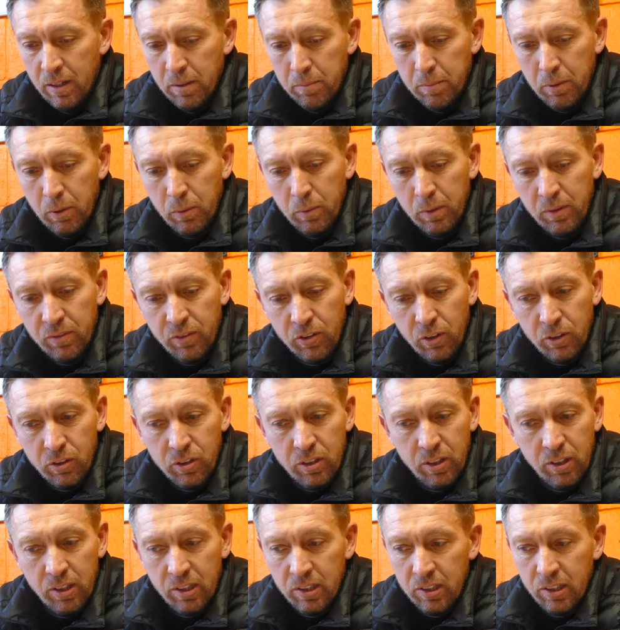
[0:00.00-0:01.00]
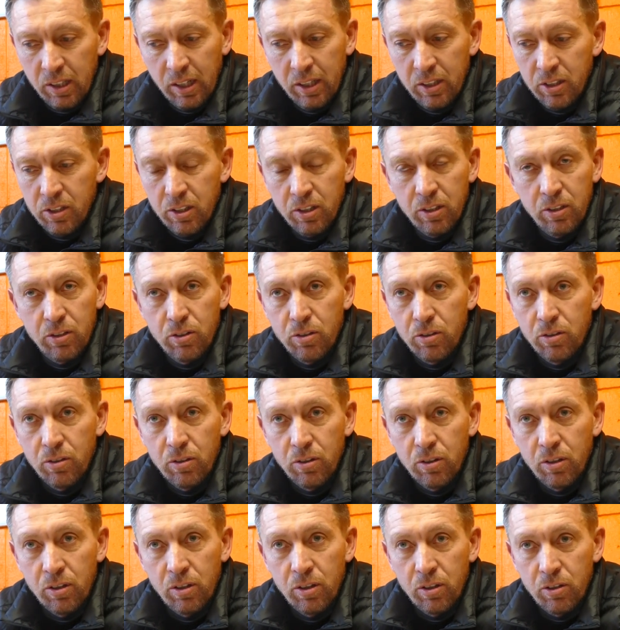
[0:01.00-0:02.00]
but we've got to this stage of the,
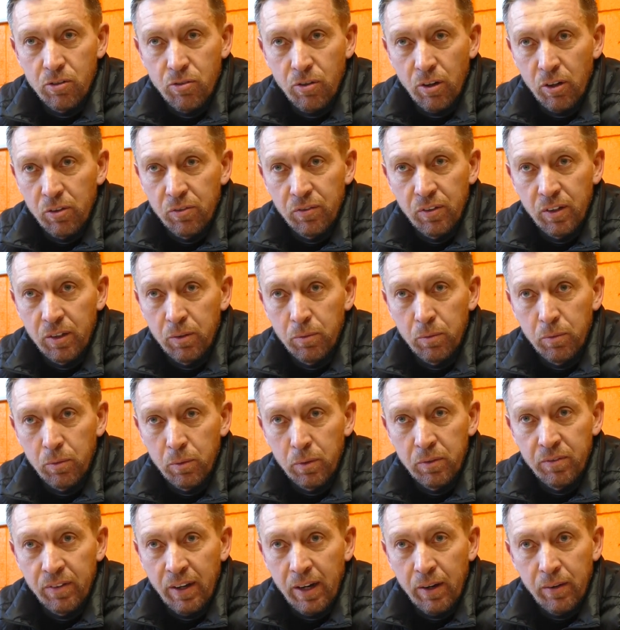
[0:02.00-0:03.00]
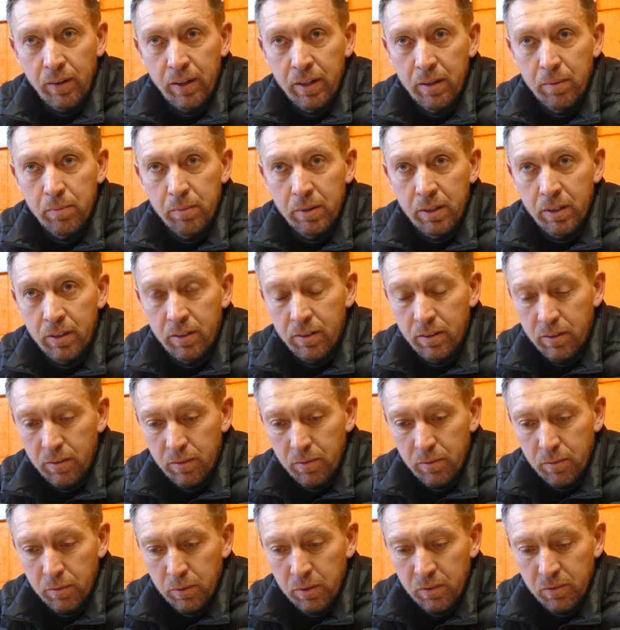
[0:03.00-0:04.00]
of the trophy without him, and
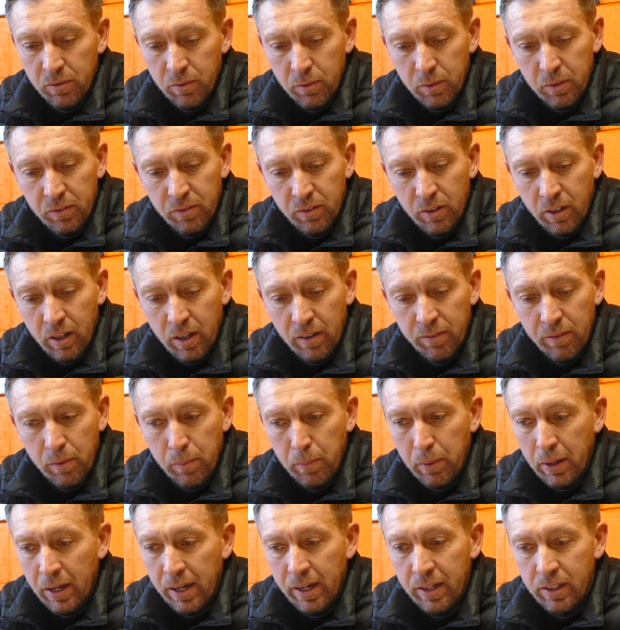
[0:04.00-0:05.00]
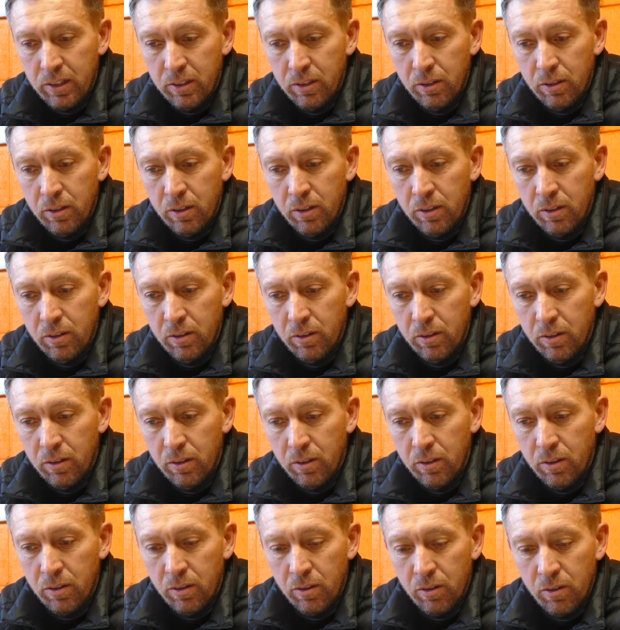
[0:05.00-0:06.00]
we've we've got other players that are,
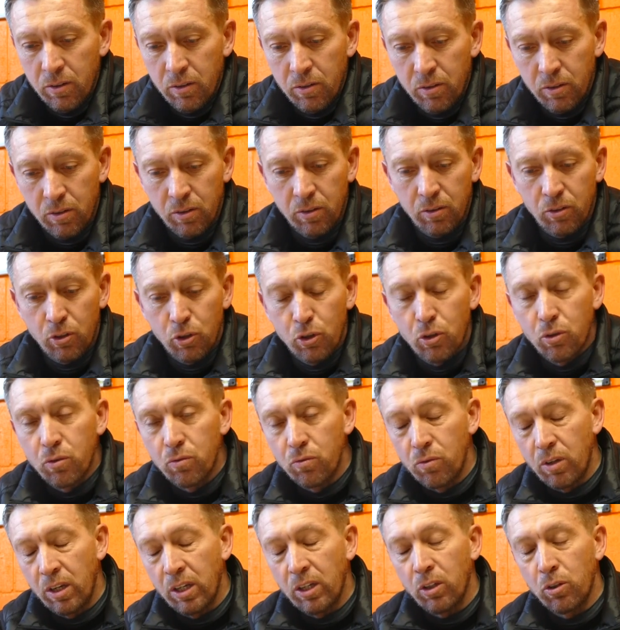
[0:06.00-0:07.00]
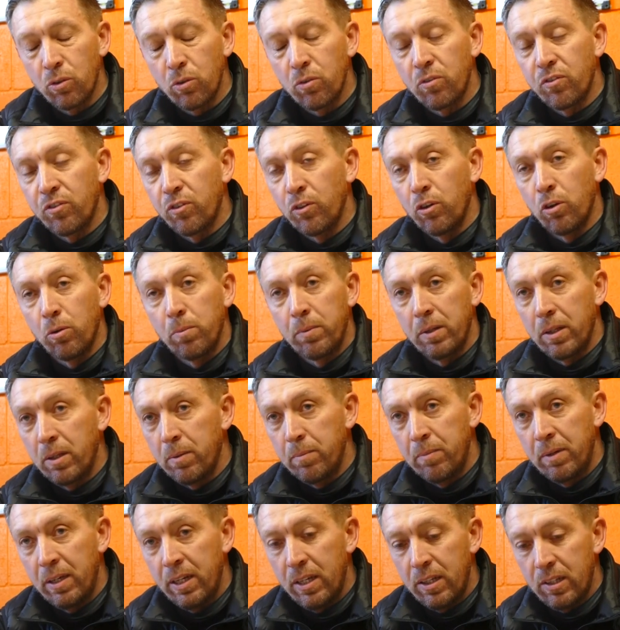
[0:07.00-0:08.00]
are in good form at
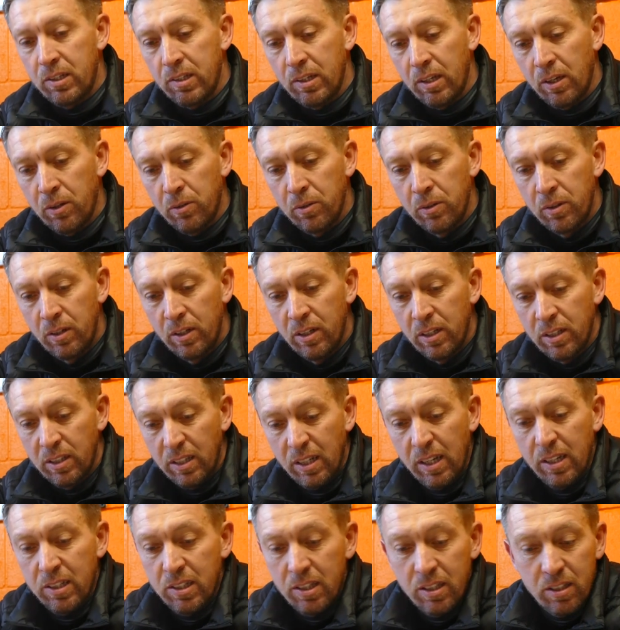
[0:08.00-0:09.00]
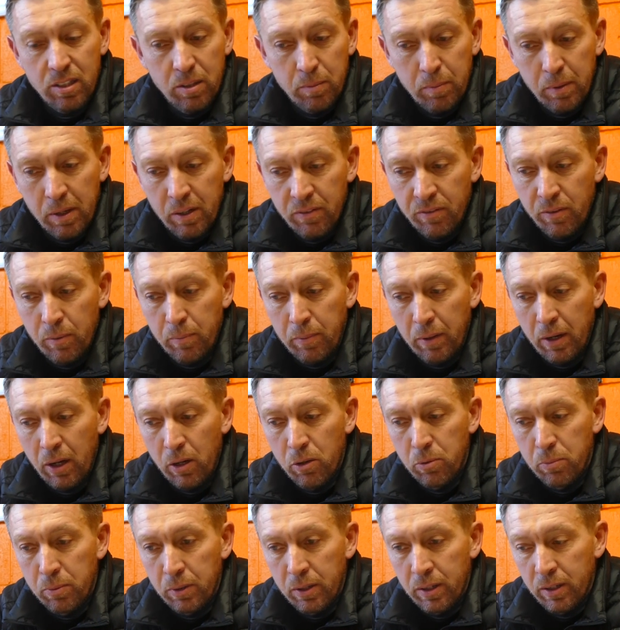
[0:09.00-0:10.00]
the minute. So yes, it's a bit of a
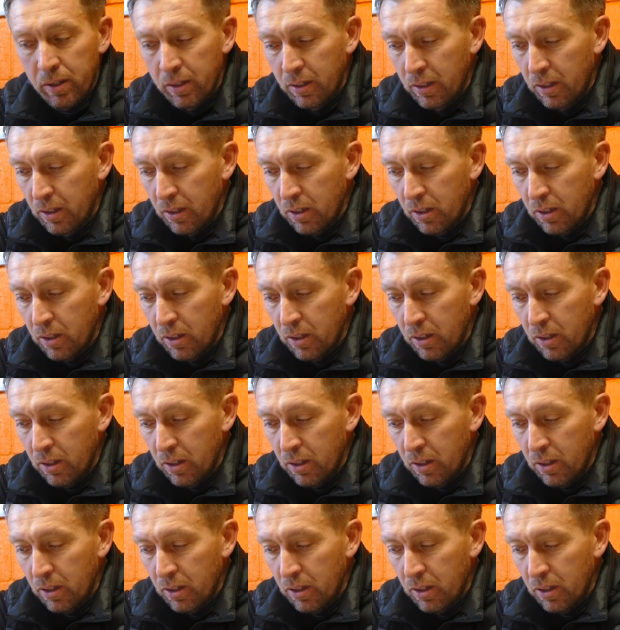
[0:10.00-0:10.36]
blow, but